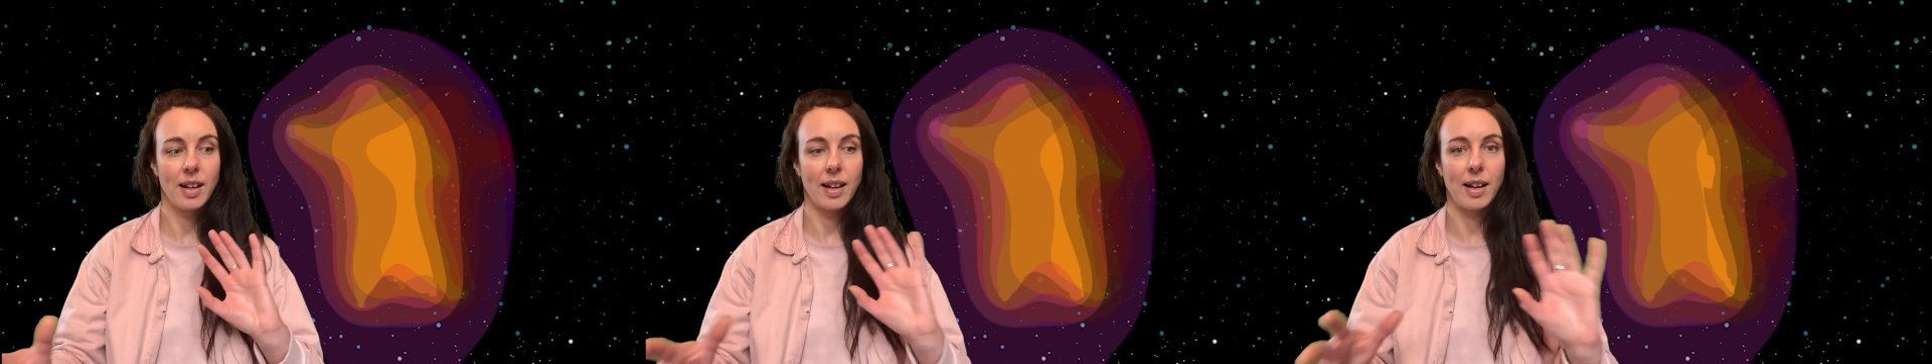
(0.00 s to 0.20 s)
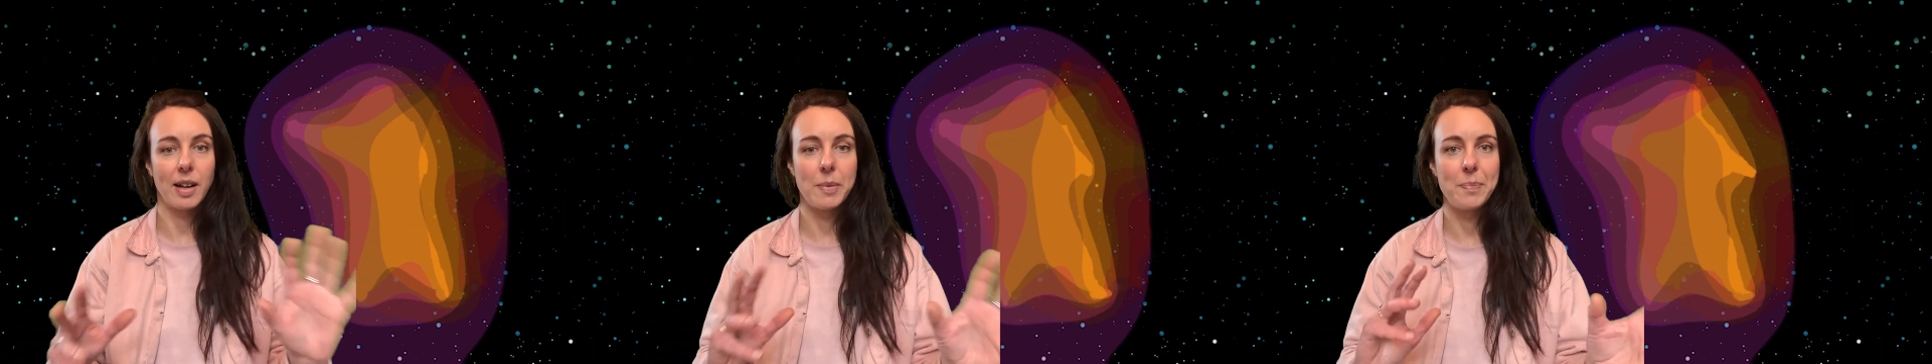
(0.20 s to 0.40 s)

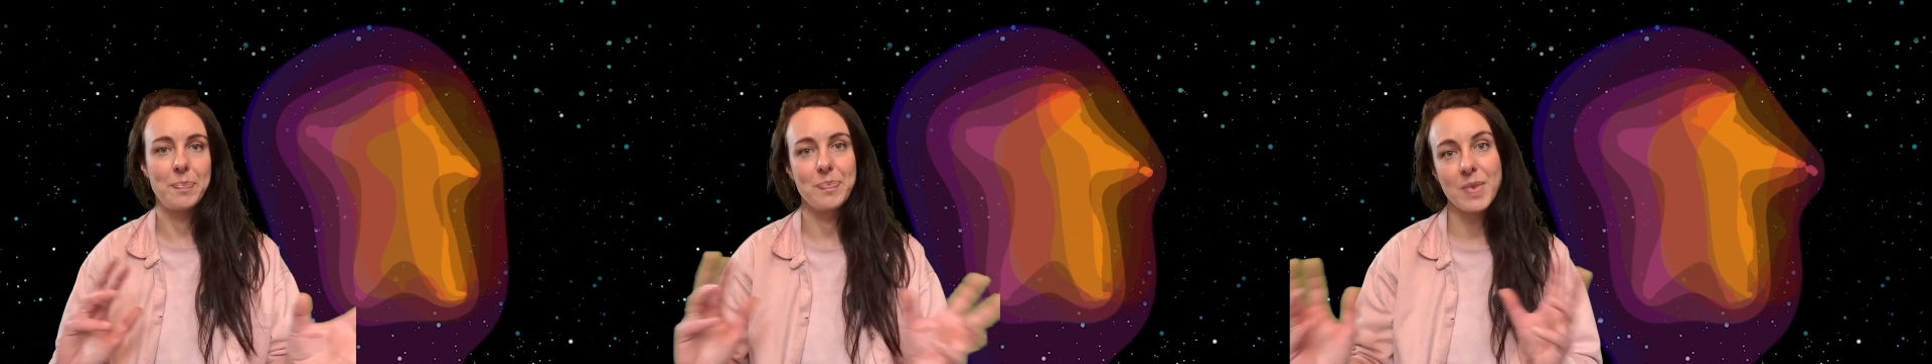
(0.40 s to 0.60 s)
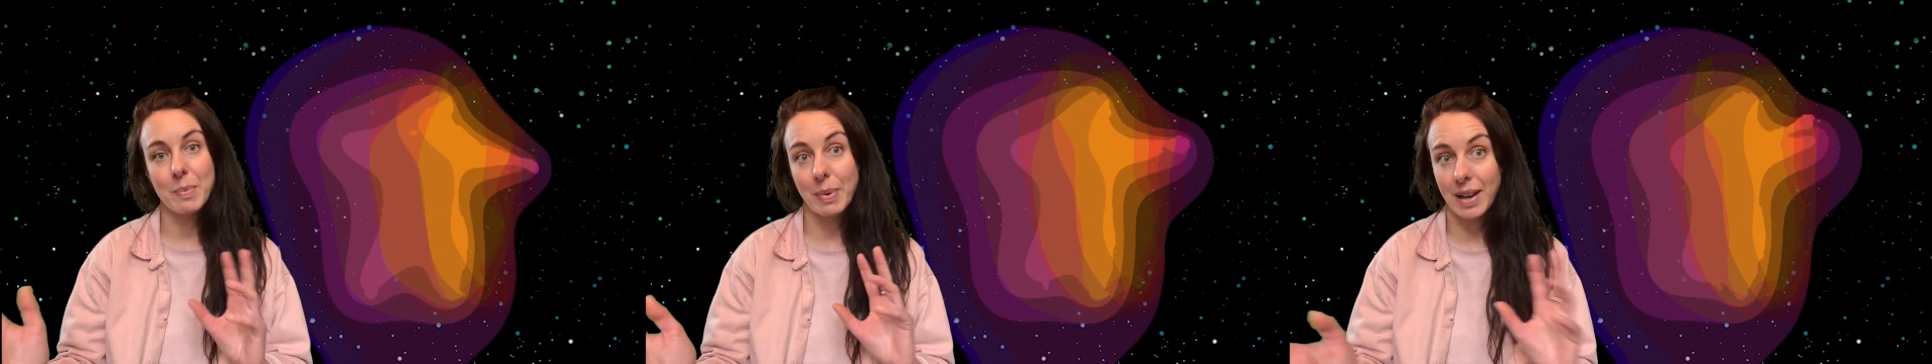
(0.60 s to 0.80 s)

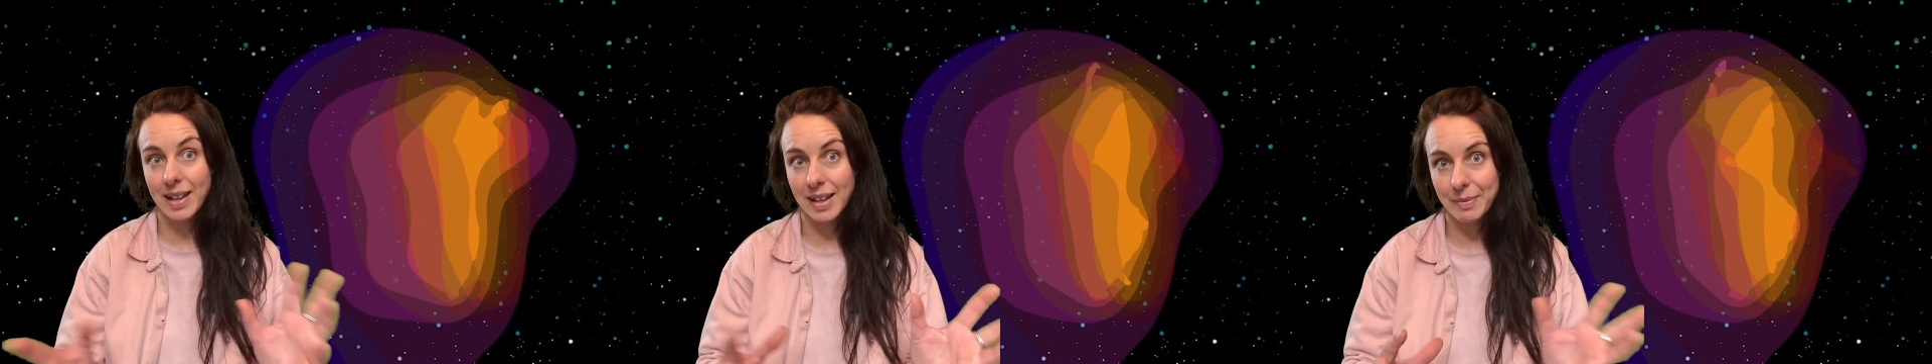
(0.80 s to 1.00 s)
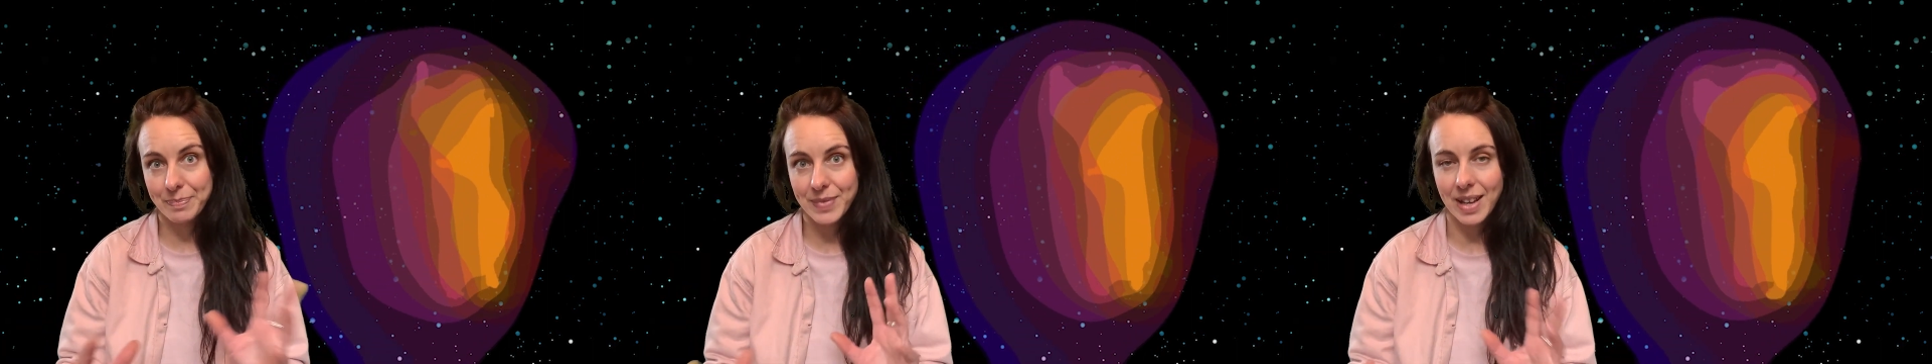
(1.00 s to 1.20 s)
um,
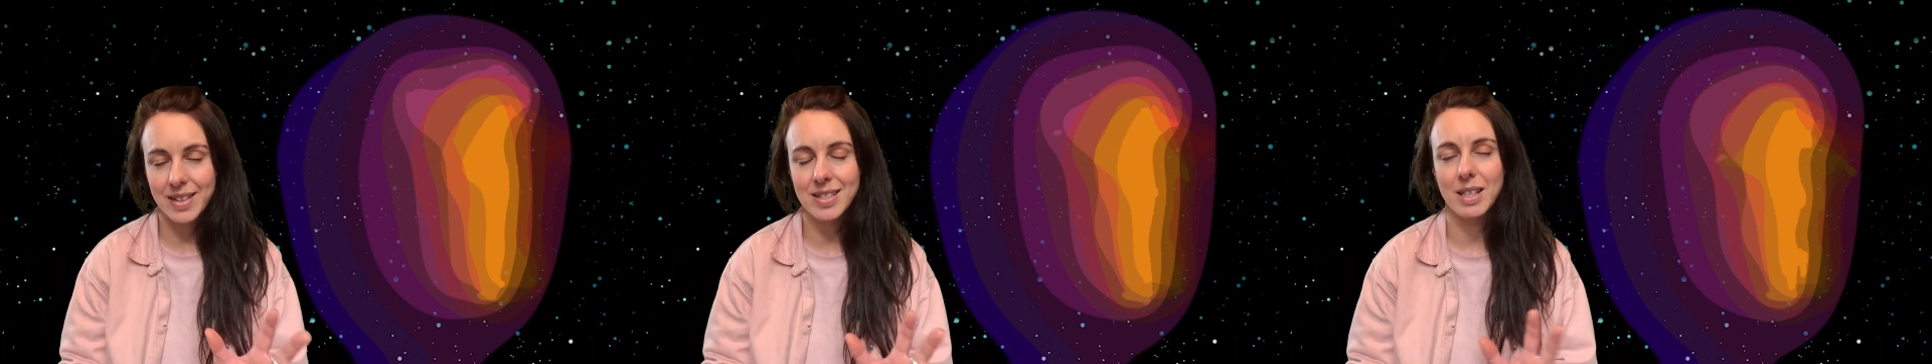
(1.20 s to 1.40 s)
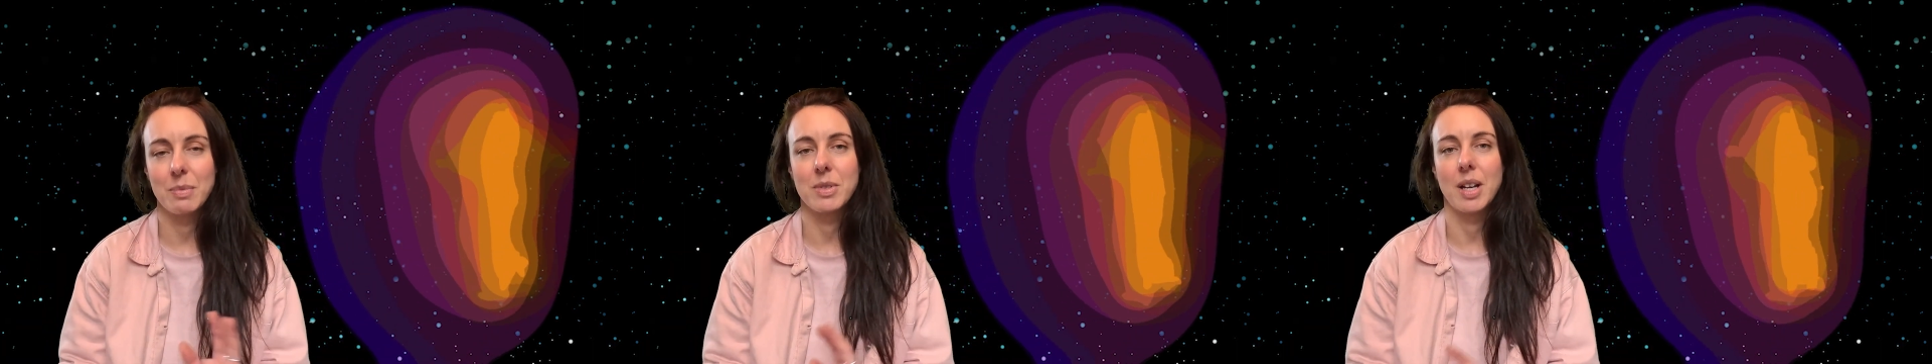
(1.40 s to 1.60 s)
playing at
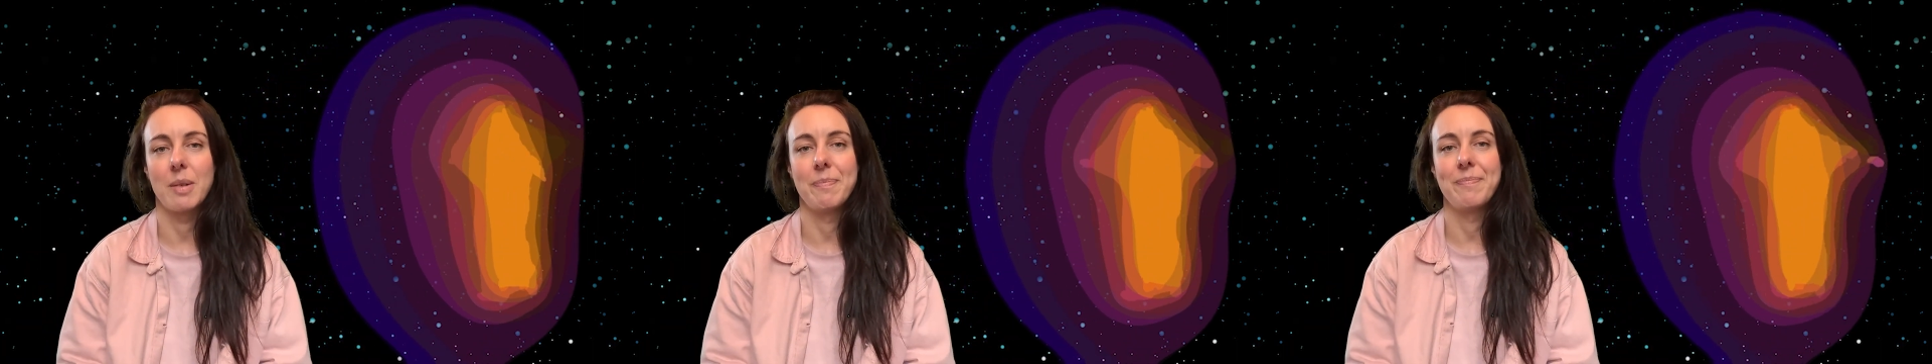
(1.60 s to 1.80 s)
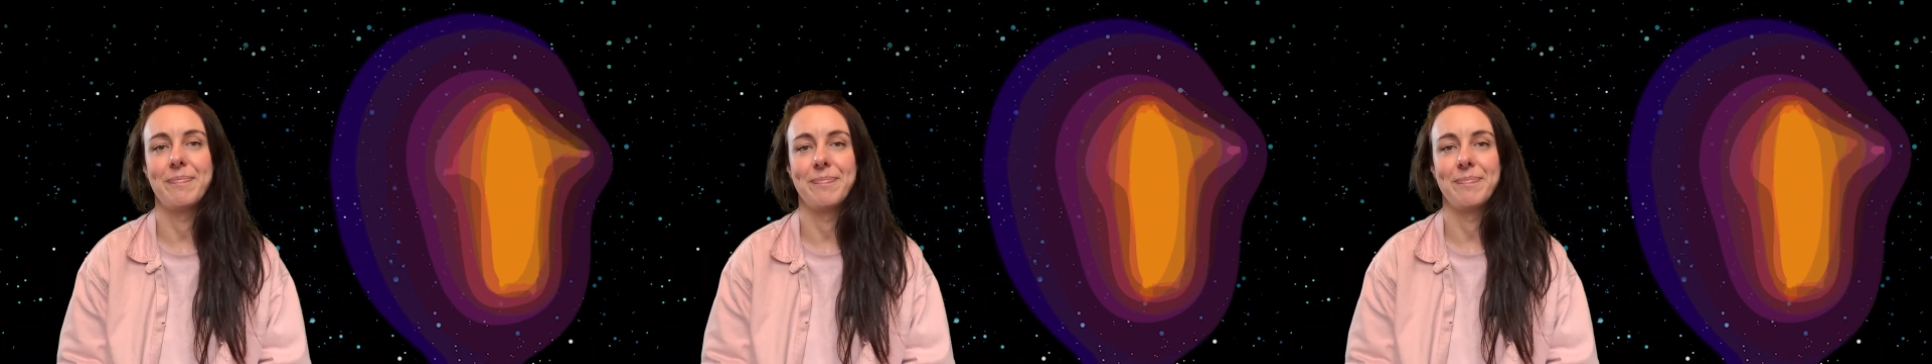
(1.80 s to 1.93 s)
the same time.